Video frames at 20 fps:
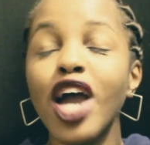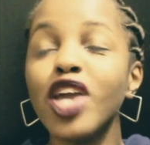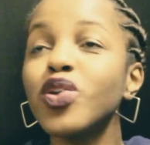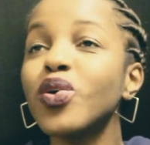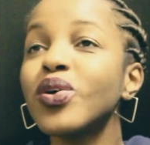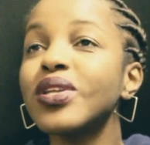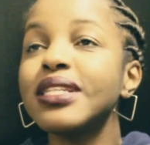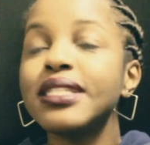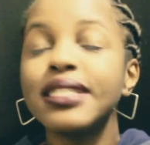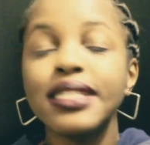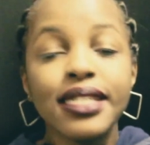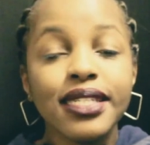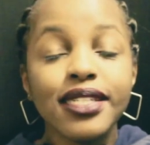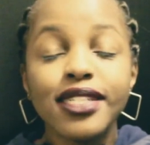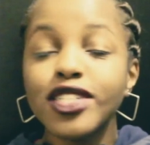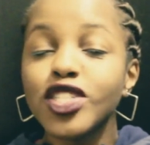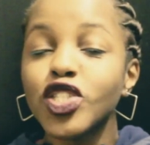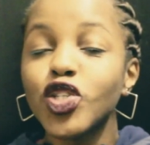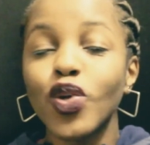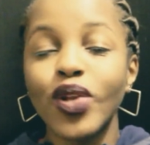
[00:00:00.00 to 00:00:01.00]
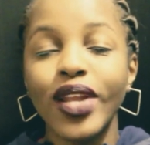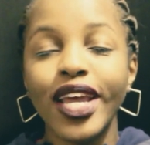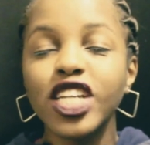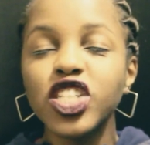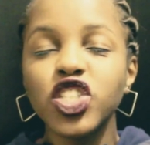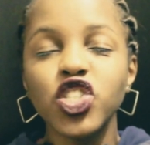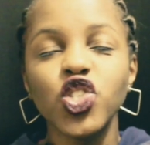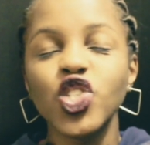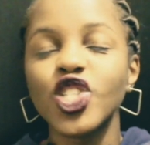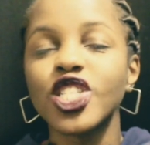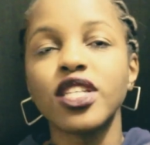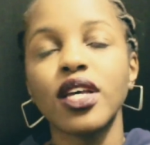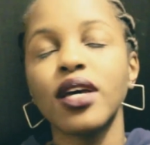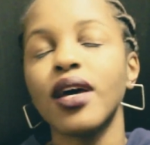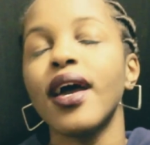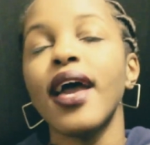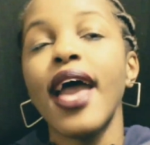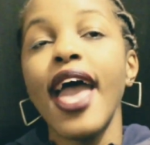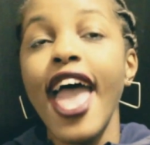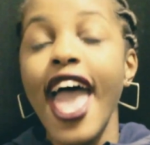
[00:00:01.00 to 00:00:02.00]
your teachers, your lecturers
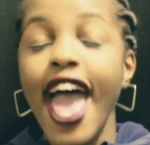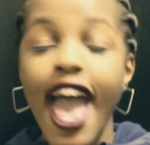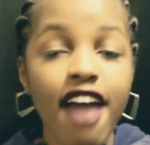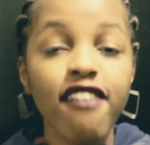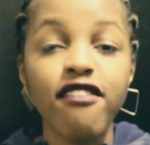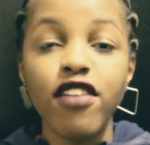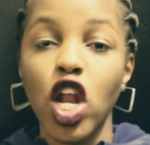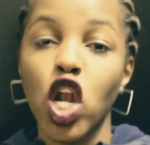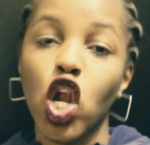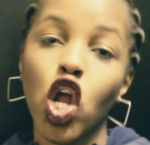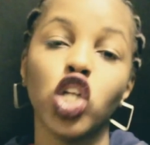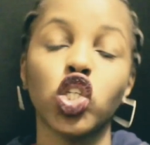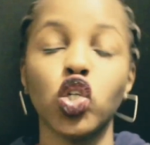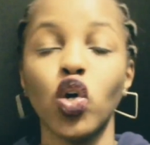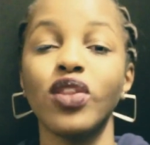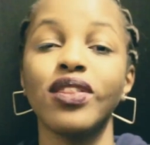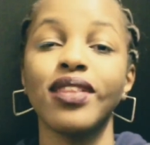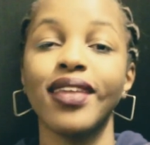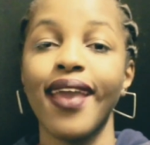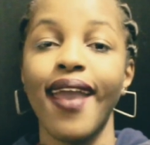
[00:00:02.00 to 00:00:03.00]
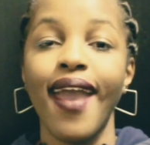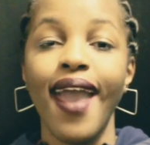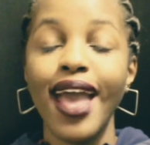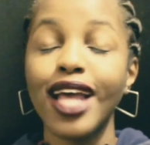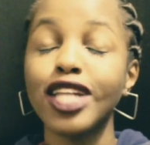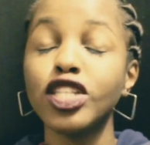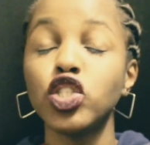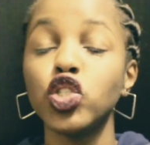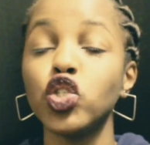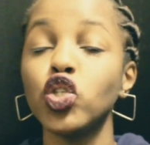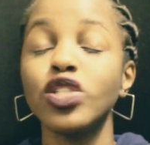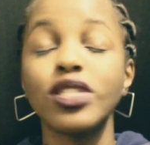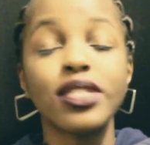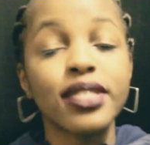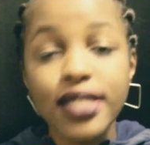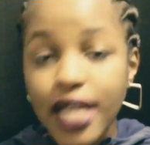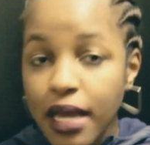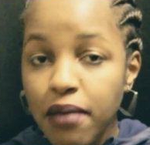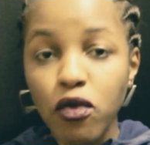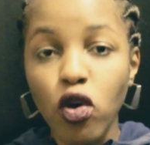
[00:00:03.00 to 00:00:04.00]
have a lot on their hands,
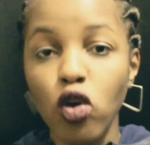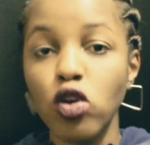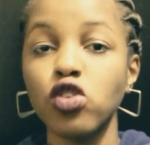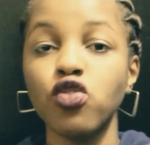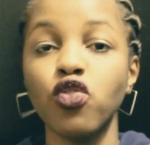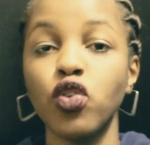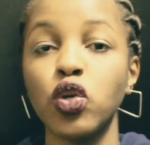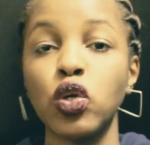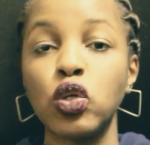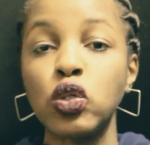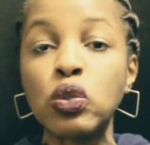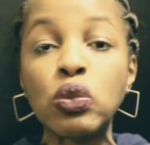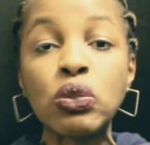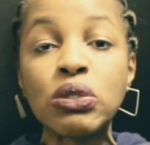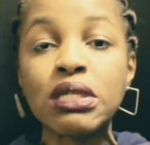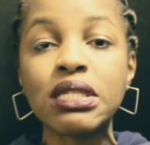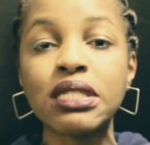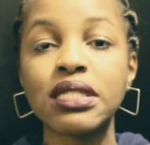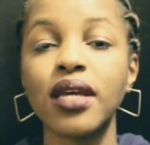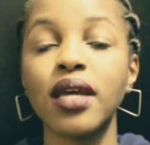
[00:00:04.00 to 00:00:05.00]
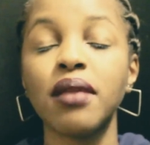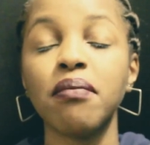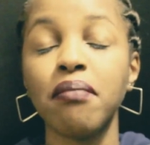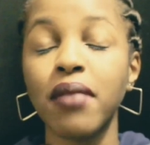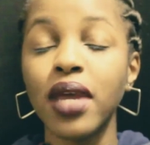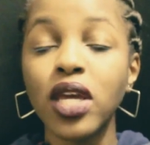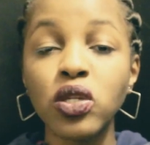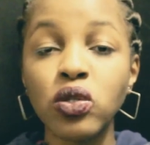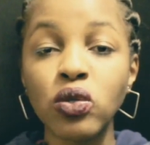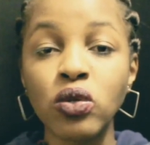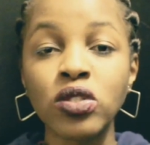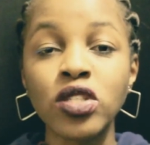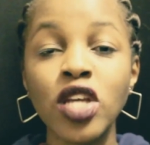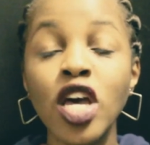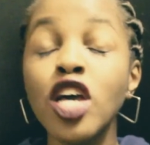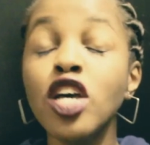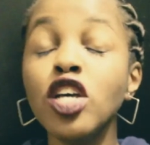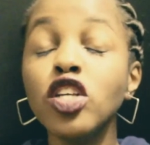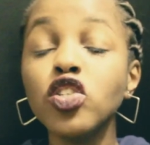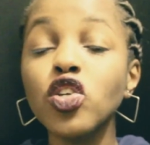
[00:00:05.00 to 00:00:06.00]
same goes for your tutors and mentors,
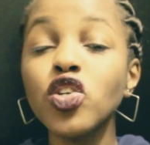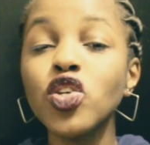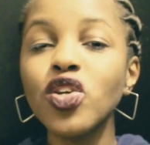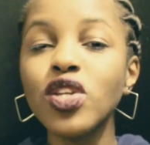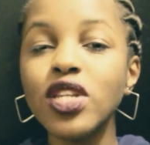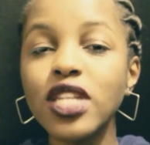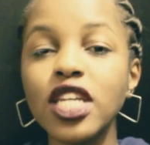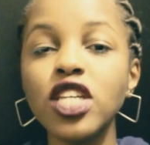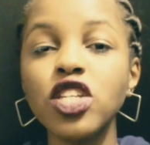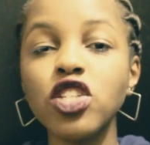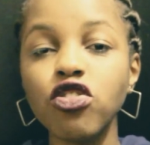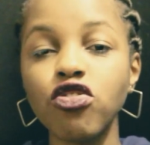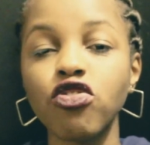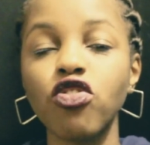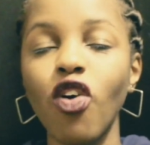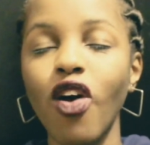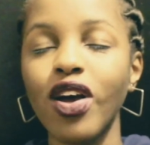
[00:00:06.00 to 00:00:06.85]
so you need to